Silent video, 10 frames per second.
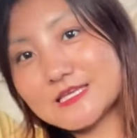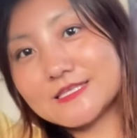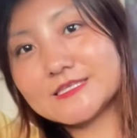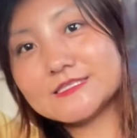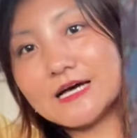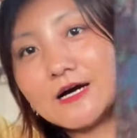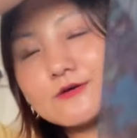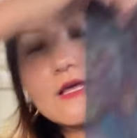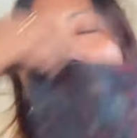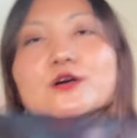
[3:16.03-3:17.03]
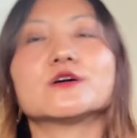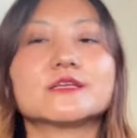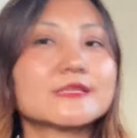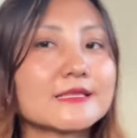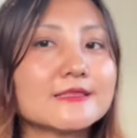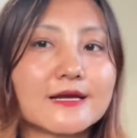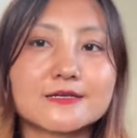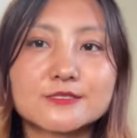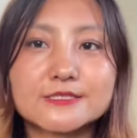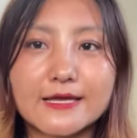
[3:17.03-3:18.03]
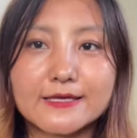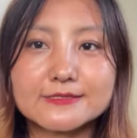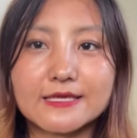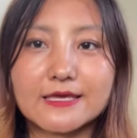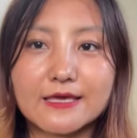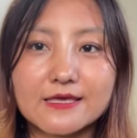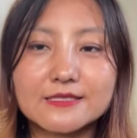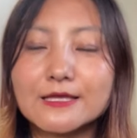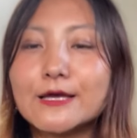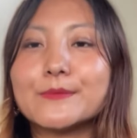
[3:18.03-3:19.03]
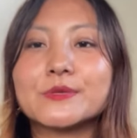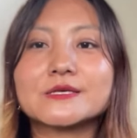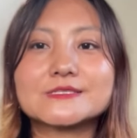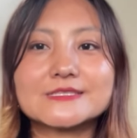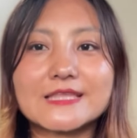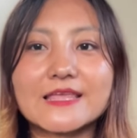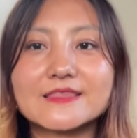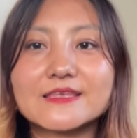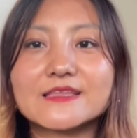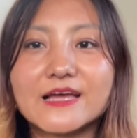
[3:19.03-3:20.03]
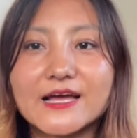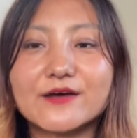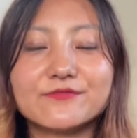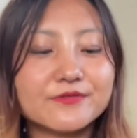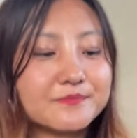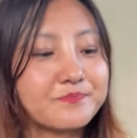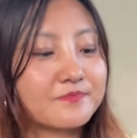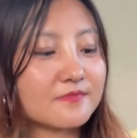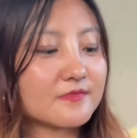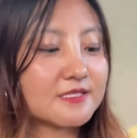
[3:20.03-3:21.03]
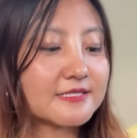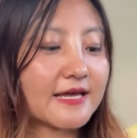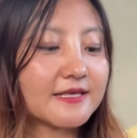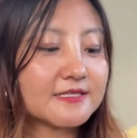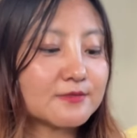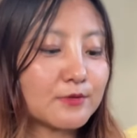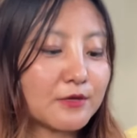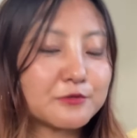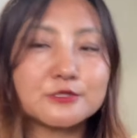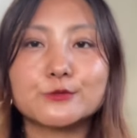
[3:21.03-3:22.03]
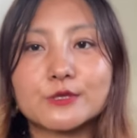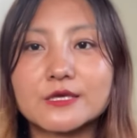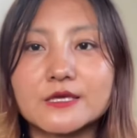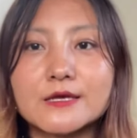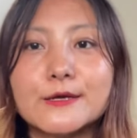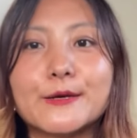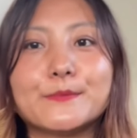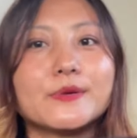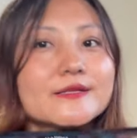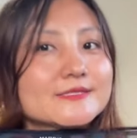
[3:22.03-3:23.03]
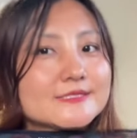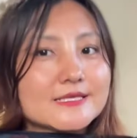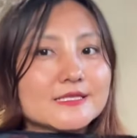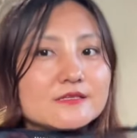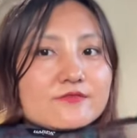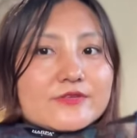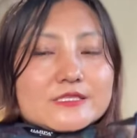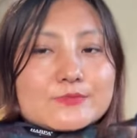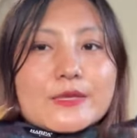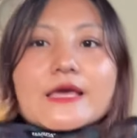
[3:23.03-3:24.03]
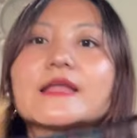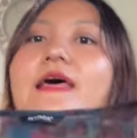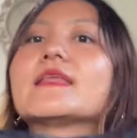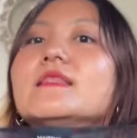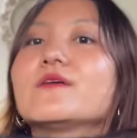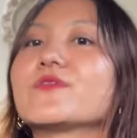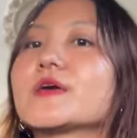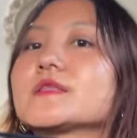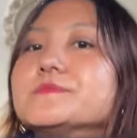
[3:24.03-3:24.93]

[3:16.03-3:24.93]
this out. I got it in large size again because they didn't have the size when I was looking, but still it fits me and I love it.